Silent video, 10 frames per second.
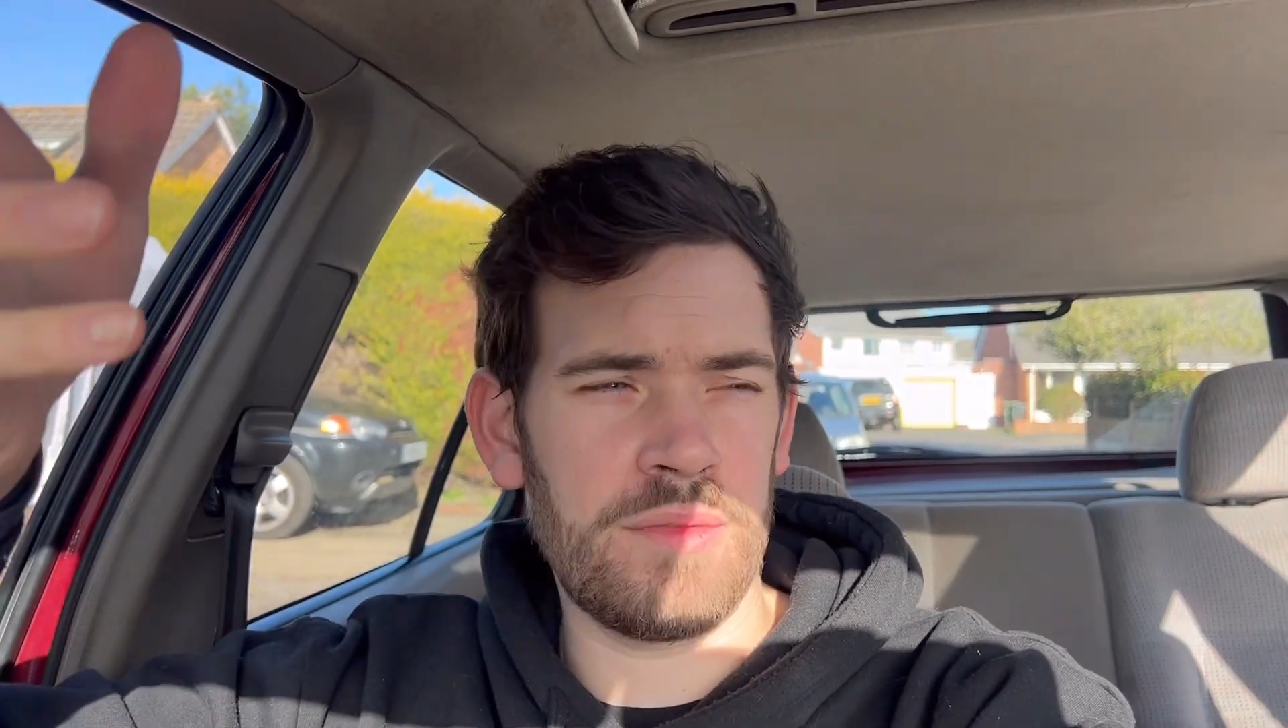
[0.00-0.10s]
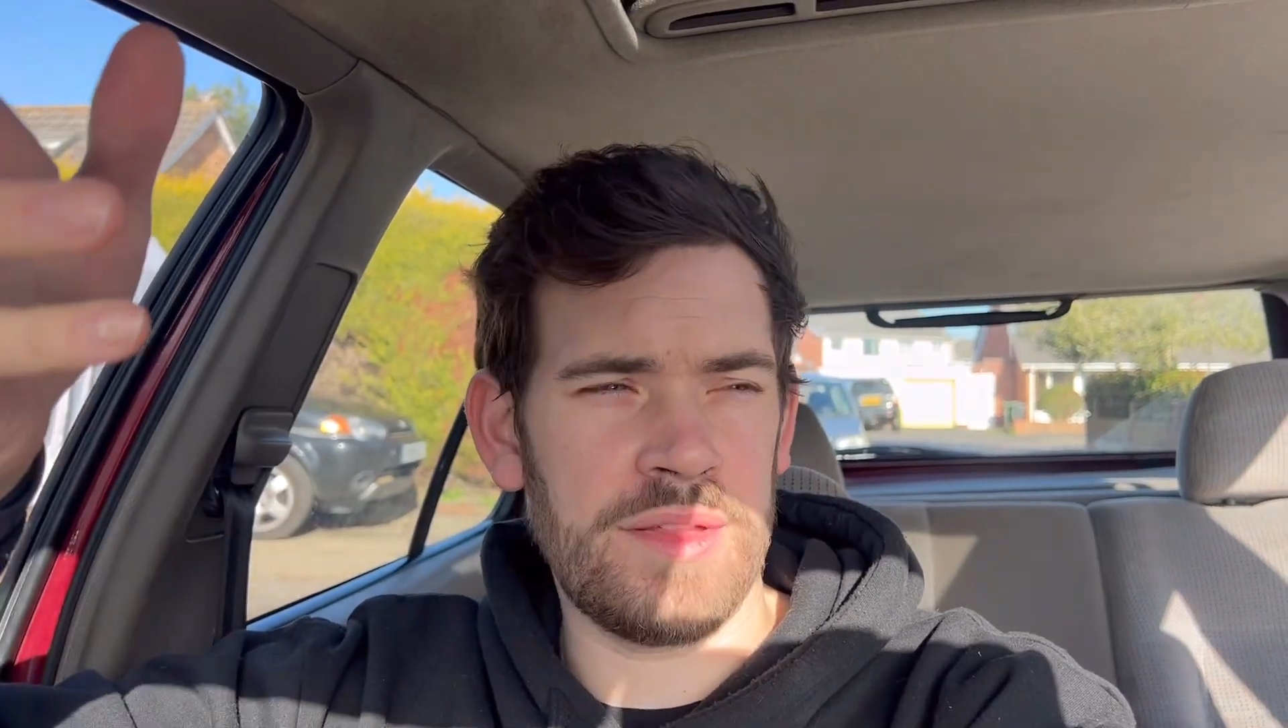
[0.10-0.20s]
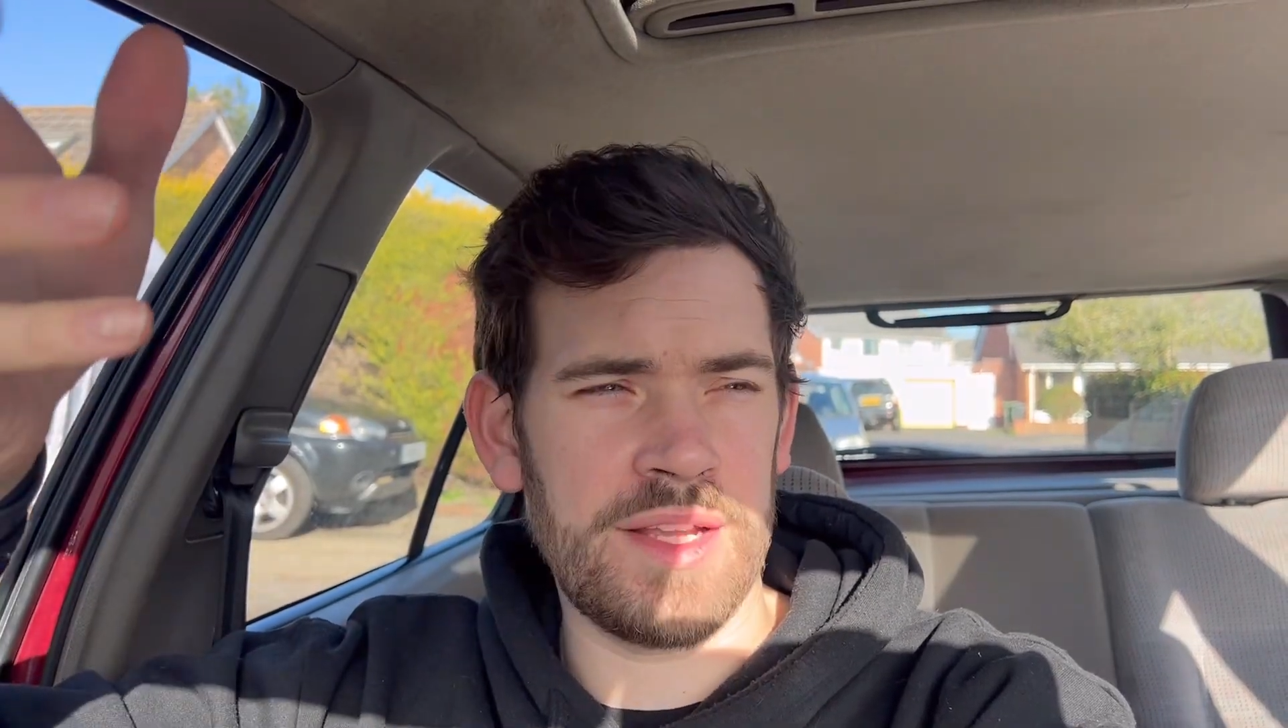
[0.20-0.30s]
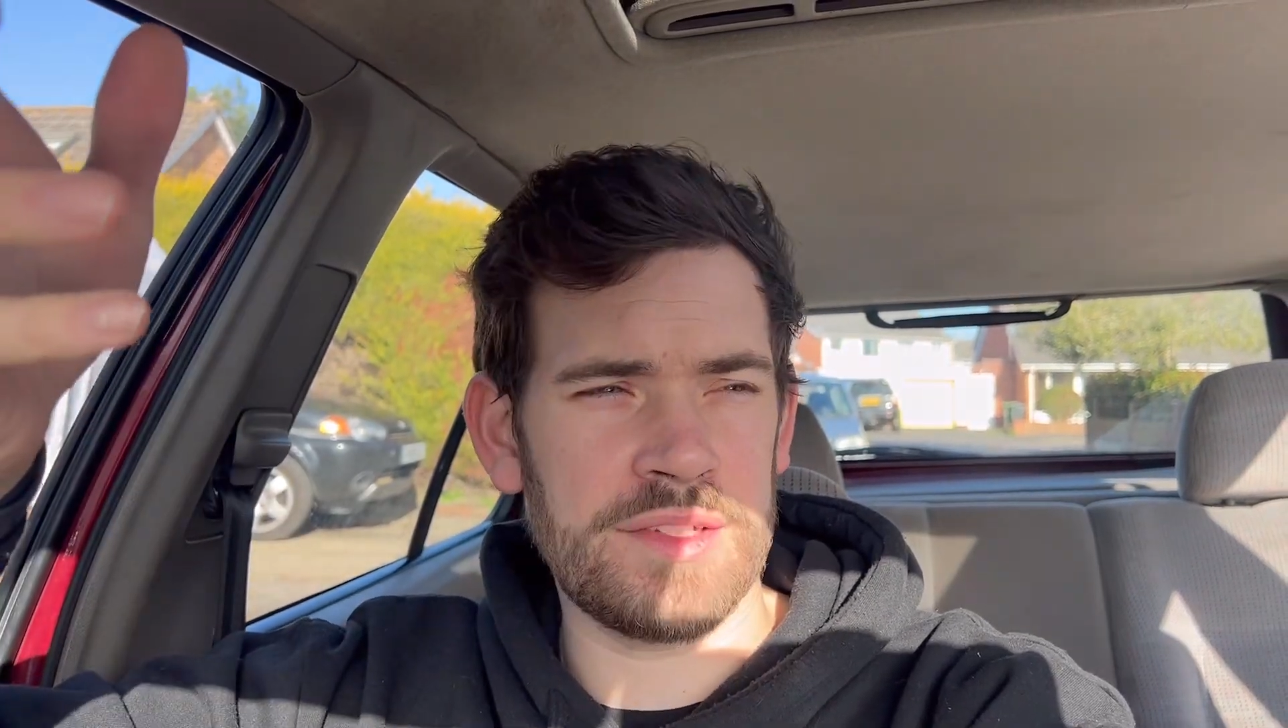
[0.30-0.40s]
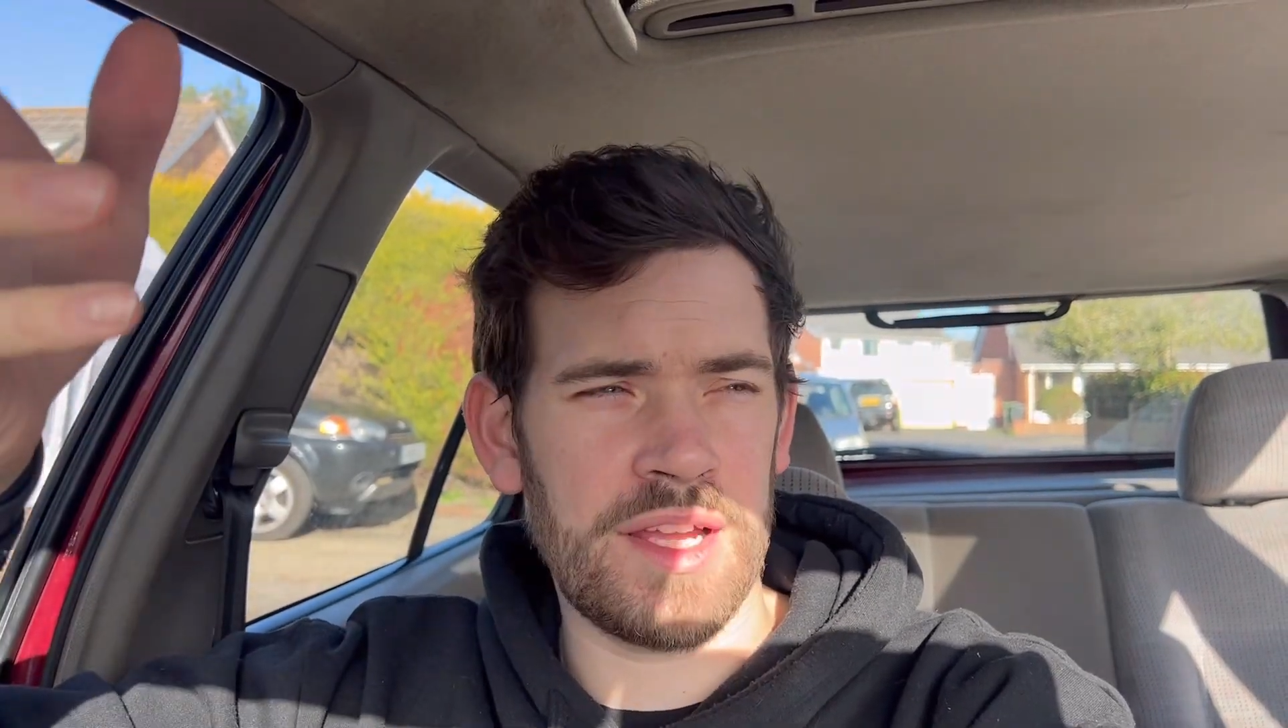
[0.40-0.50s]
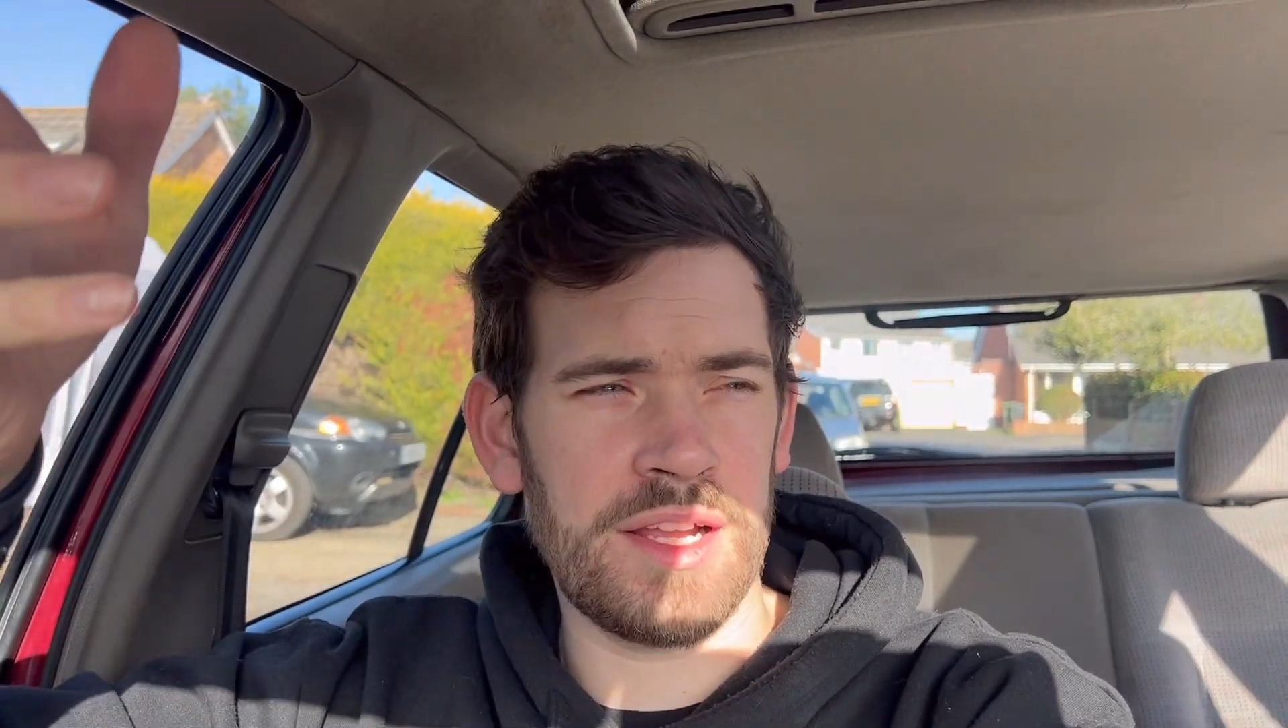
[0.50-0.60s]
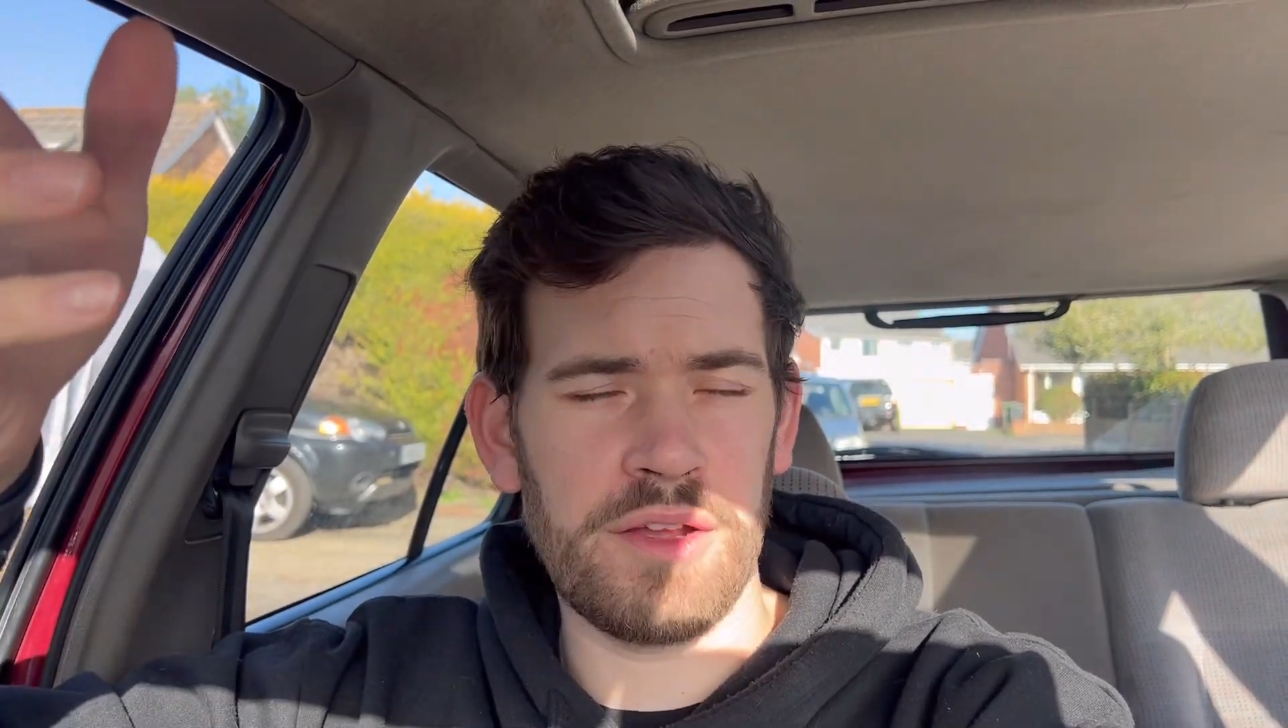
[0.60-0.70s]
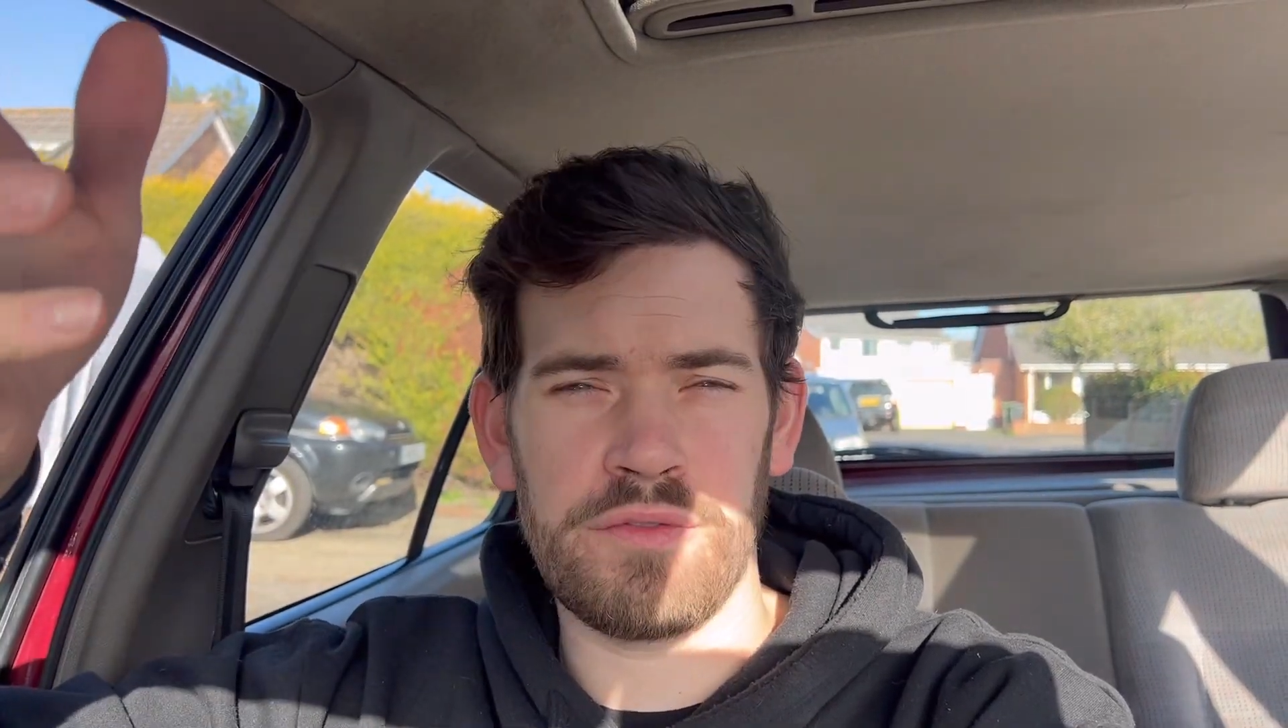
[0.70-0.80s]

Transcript: things and go